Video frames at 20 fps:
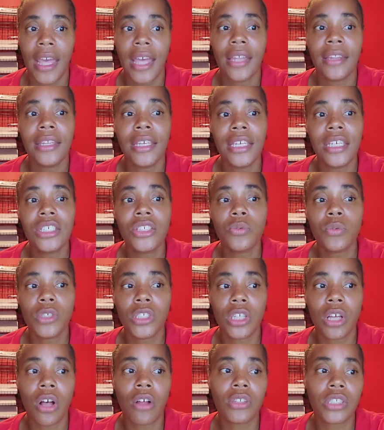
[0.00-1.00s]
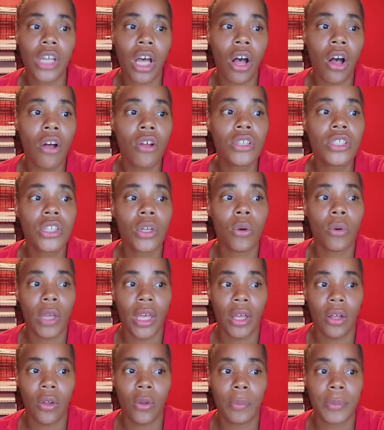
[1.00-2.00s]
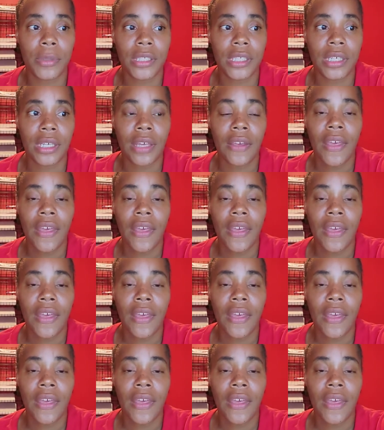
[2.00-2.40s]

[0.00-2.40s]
These results also helped